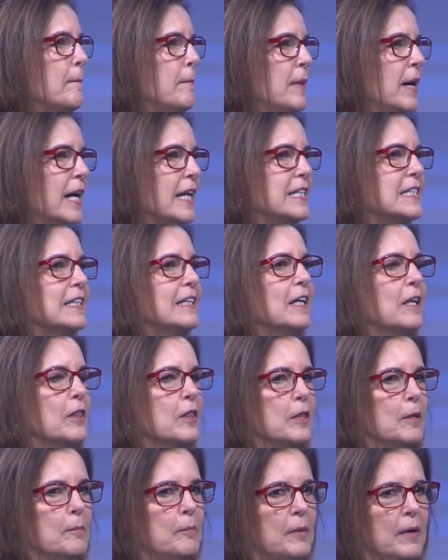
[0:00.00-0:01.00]
but
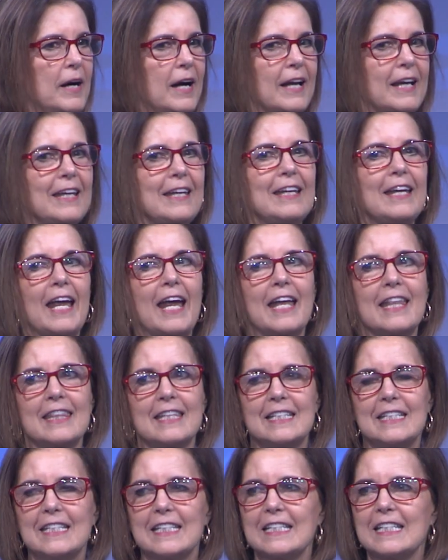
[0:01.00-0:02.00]
the body and
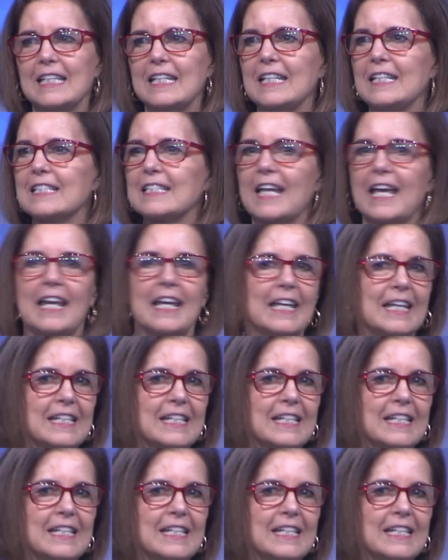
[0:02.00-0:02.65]
the disease, and